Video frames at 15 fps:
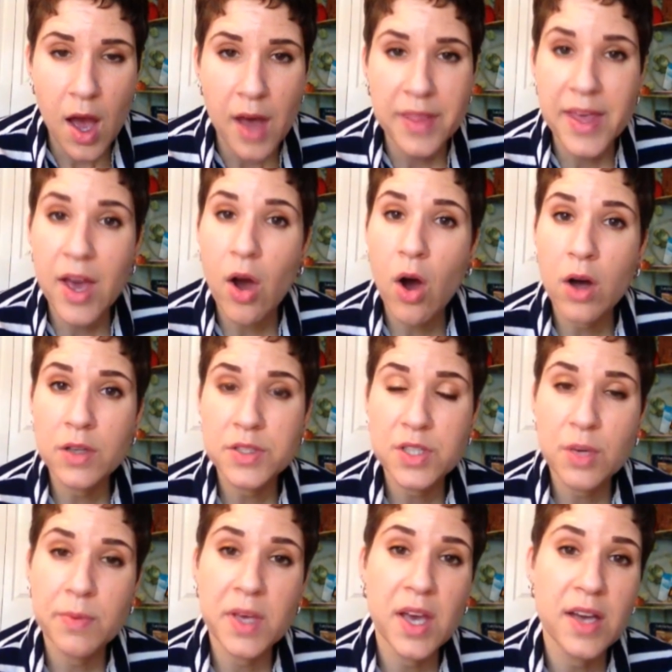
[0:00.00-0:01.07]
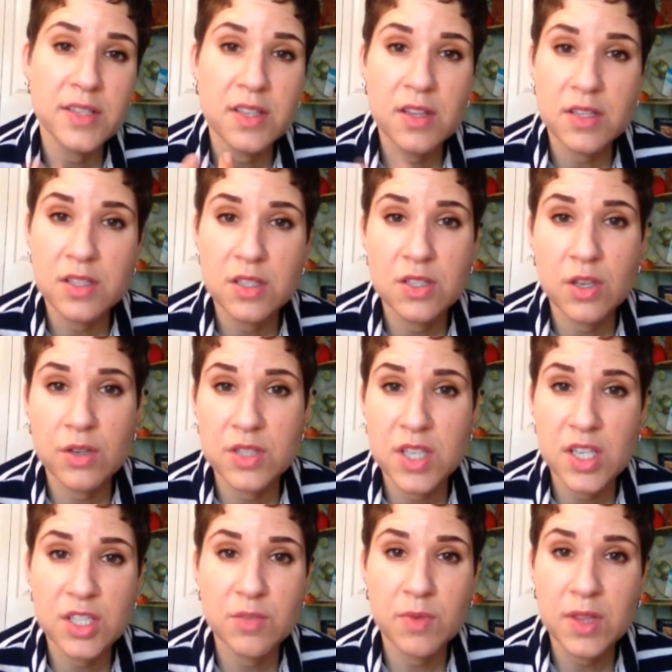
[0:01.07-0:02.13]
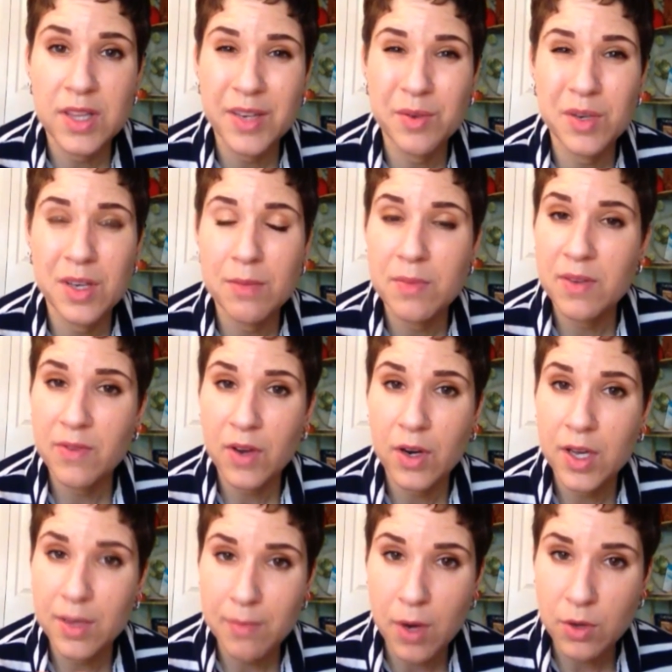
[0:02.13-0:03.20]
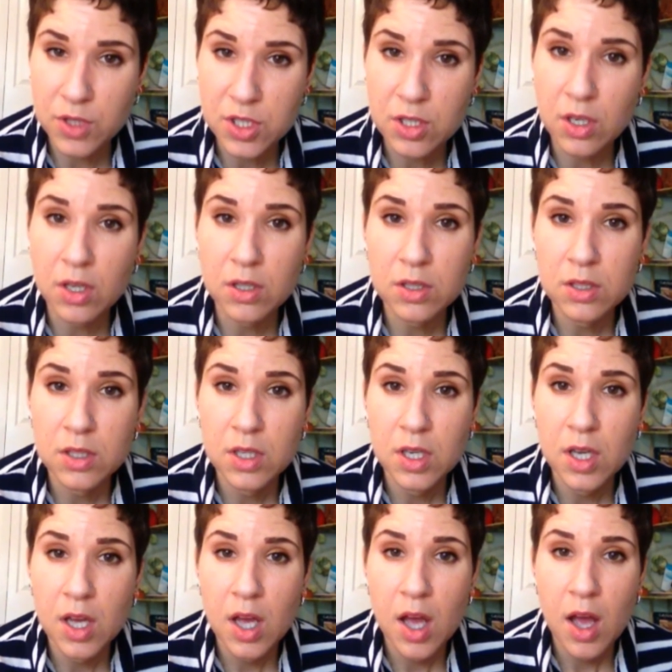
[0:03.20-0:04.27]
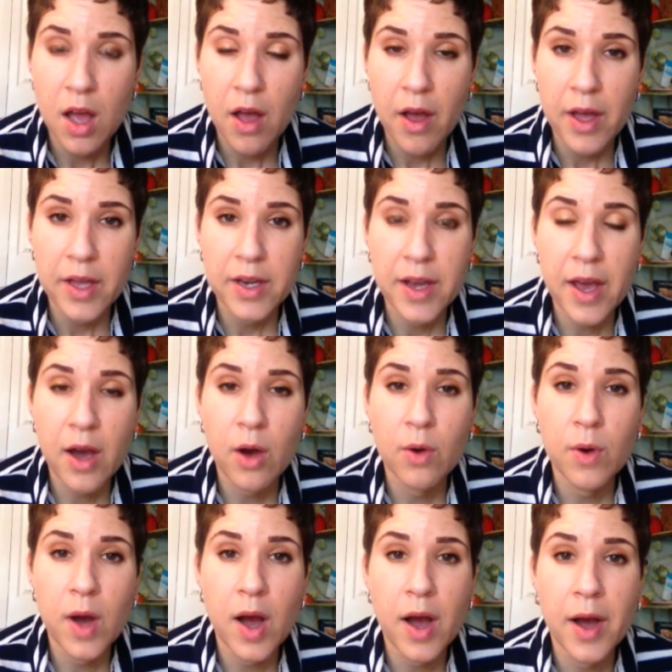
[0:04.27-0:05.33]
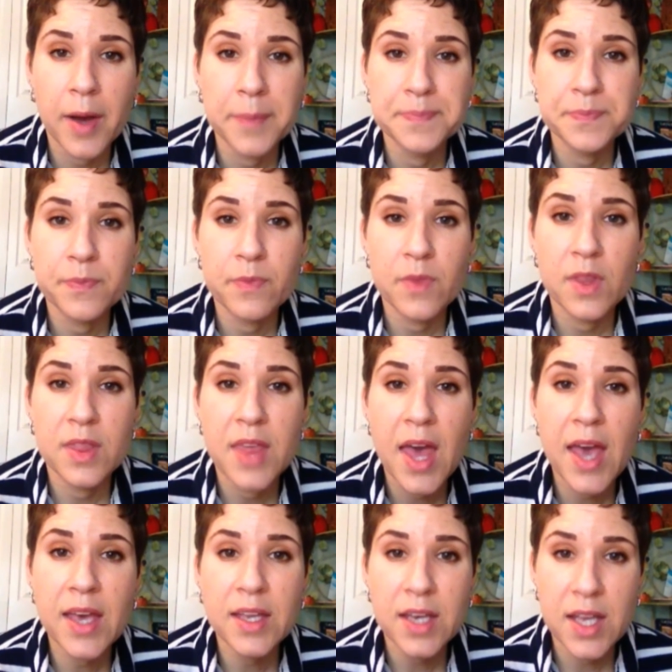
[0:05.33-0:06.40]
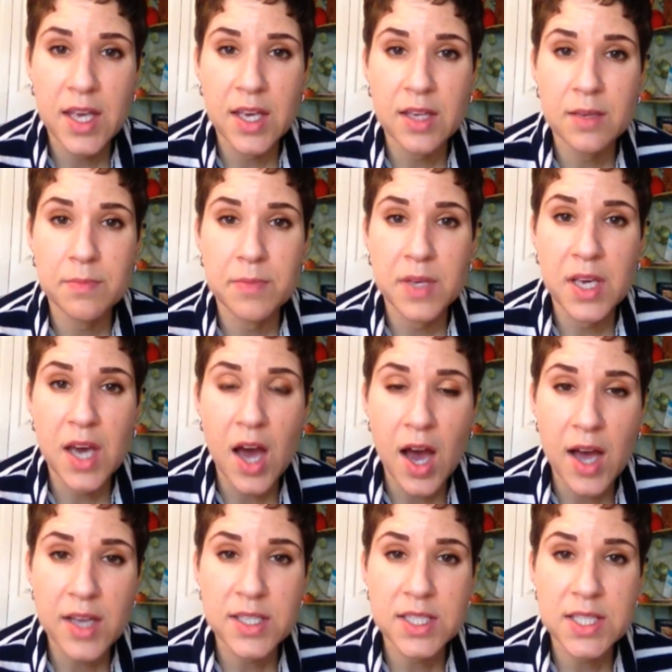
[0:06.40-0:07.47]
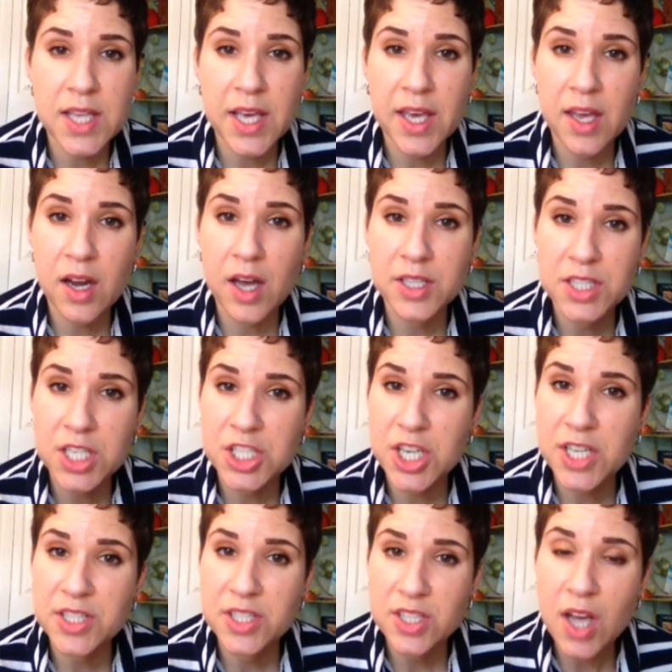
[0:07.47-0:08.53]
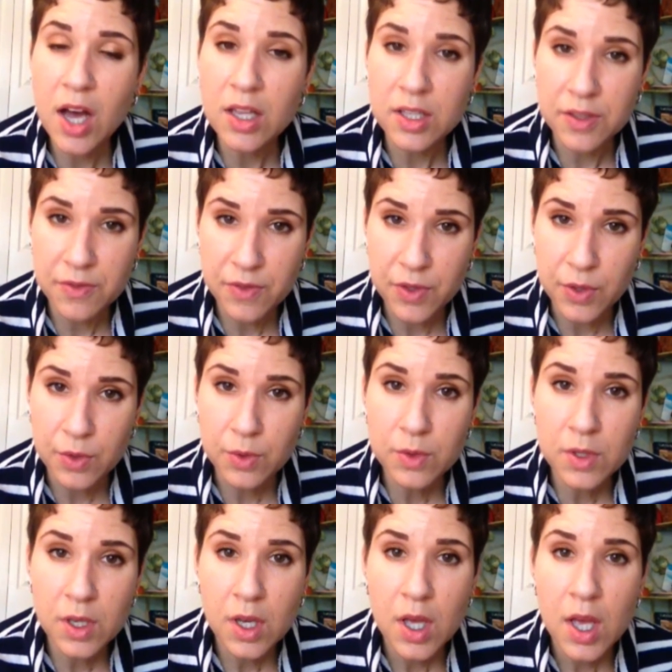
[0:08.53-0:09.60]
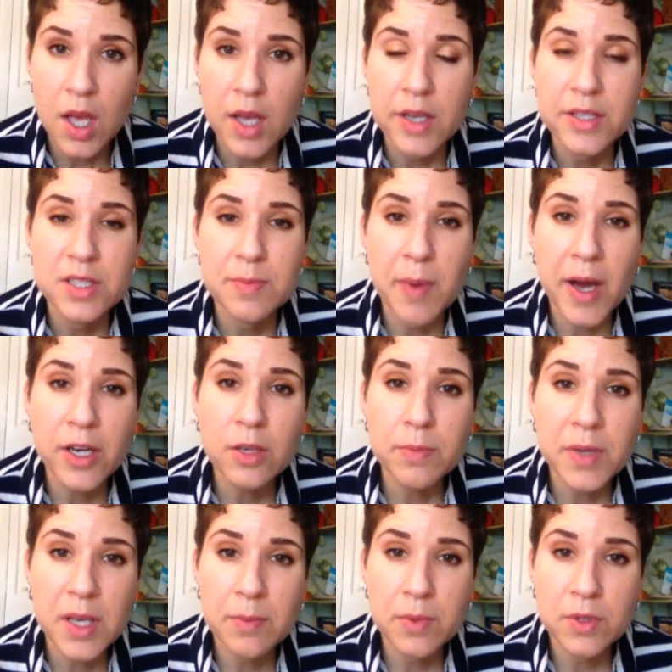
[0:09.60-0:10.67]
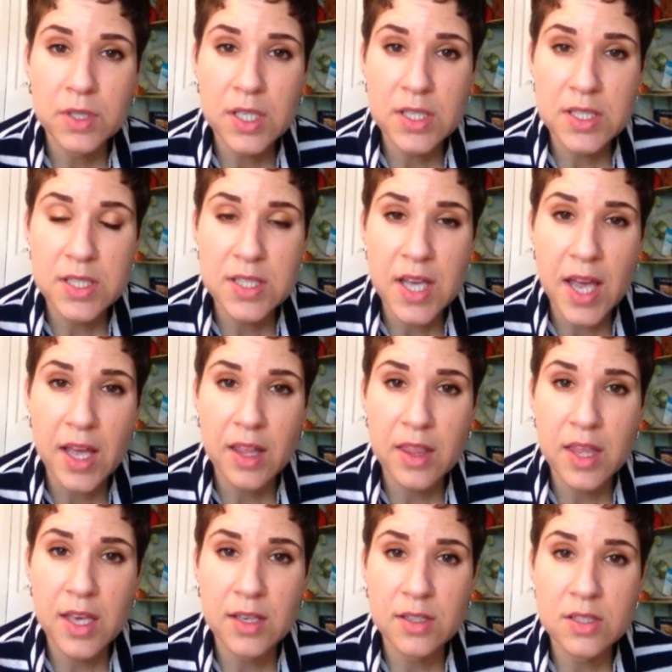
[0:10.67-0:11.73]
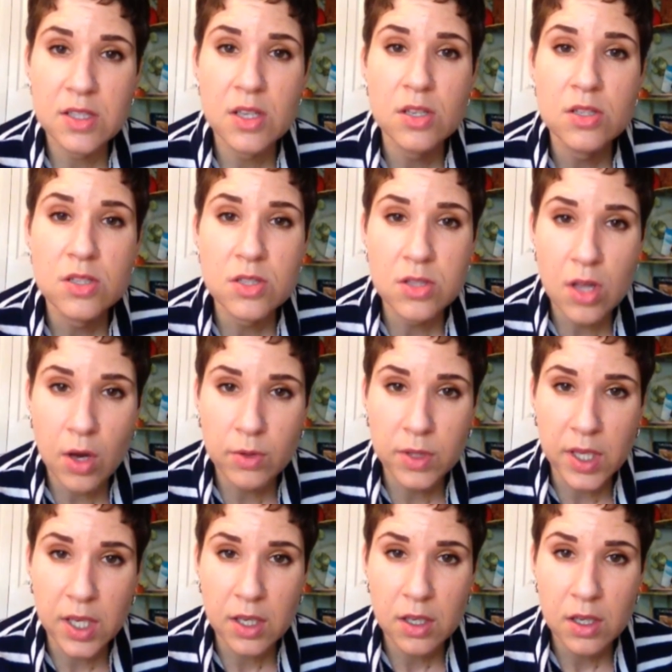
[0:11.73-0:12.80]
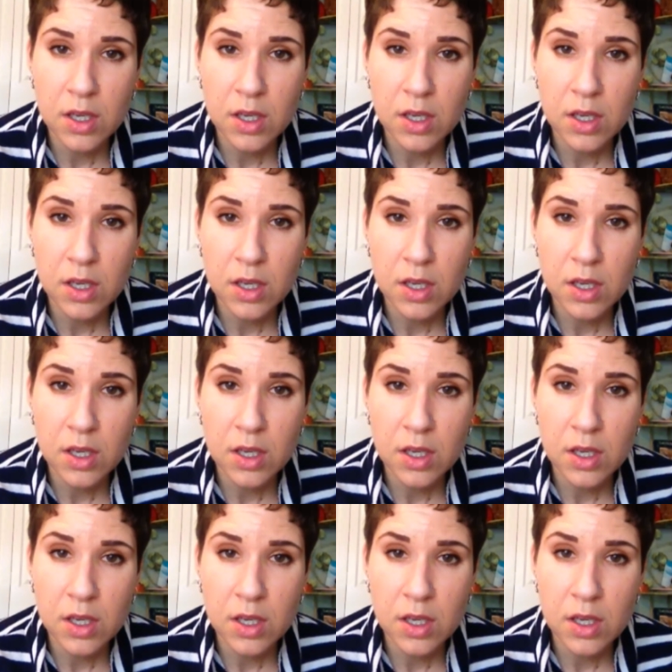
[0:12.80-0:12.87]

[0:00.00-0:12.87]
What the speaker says: They also, because of this association with liquid, can be very emotional. Now, they need, because they cannot digest solid food, spider people need to take things slowly.